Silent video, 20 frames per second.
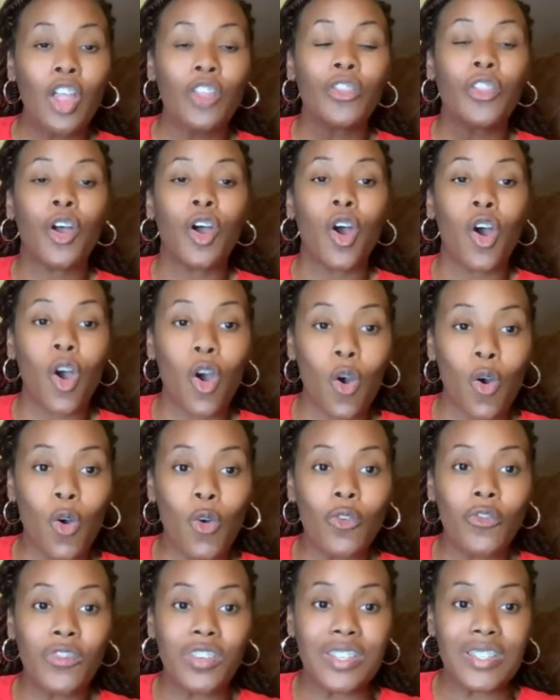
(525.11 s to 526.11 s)
the
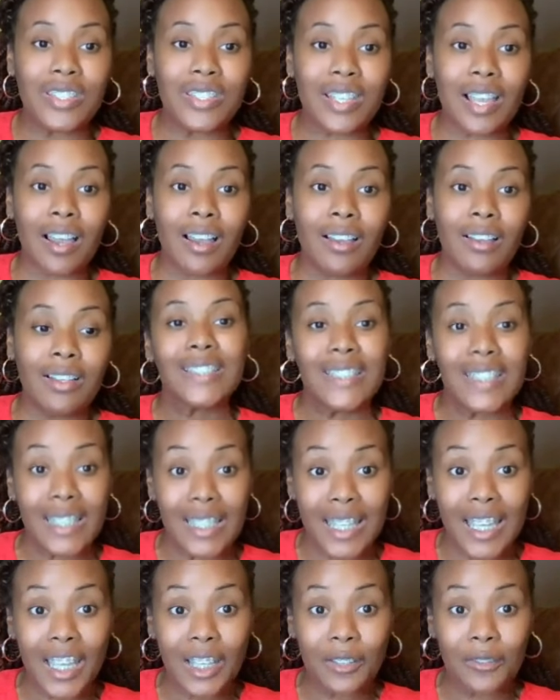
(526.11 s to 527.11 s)
O visa, the
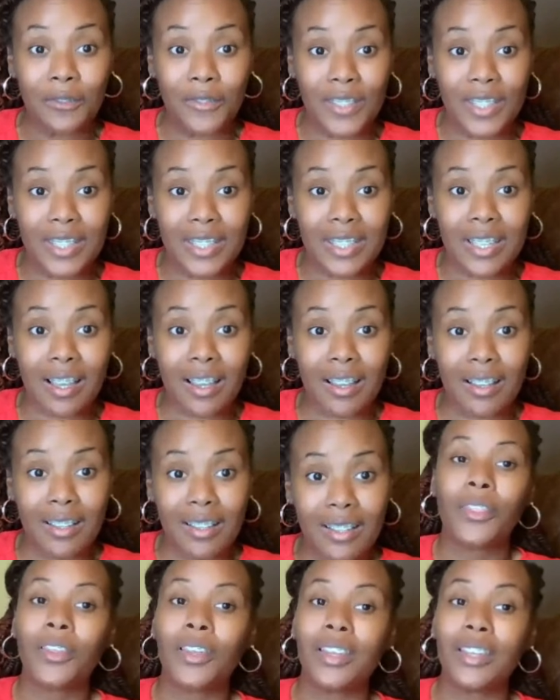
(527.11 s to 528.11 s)
TN visa,
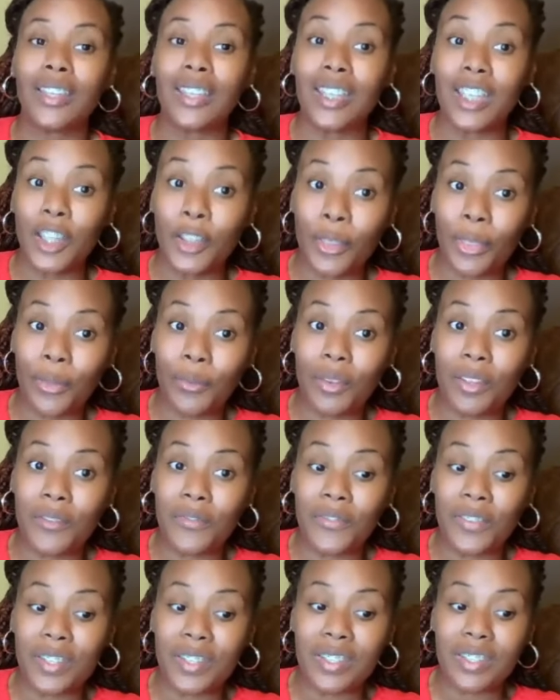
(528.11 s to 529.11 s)
the
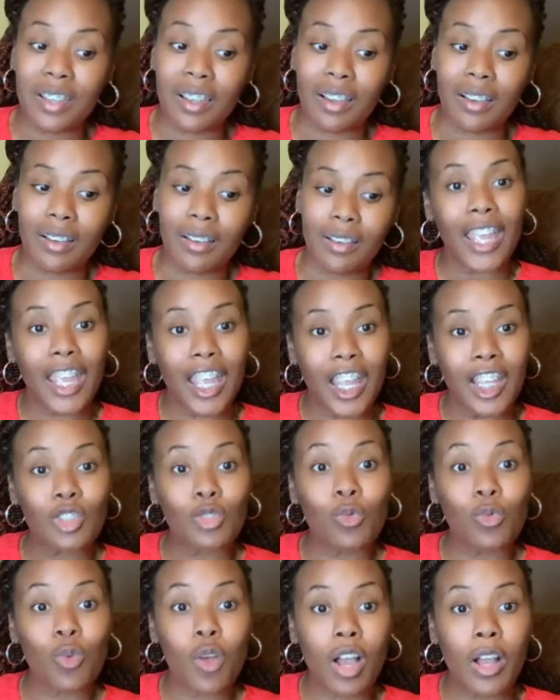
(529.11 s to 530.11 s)
E3 visa,
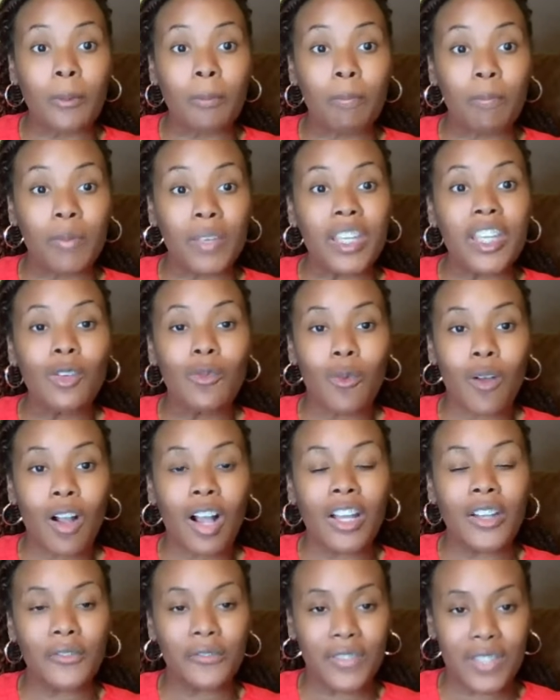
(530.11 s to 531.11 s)

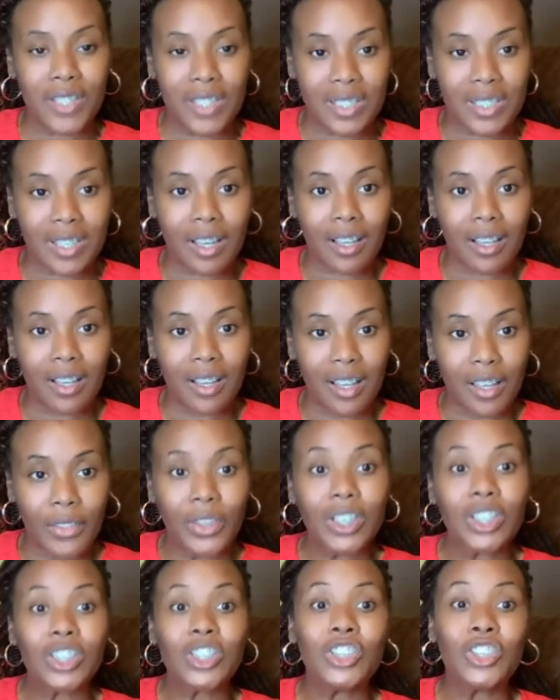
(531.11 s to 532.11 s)
H1B1 visa,
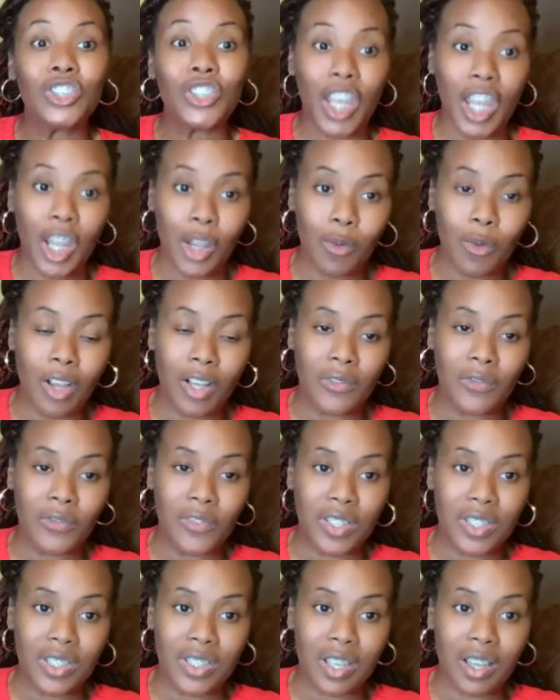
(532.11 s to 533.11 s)
the J1
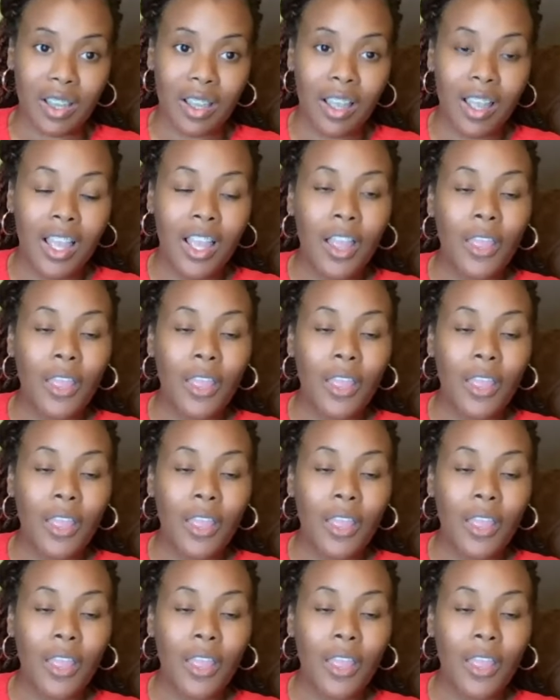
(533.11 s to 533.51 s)
visa,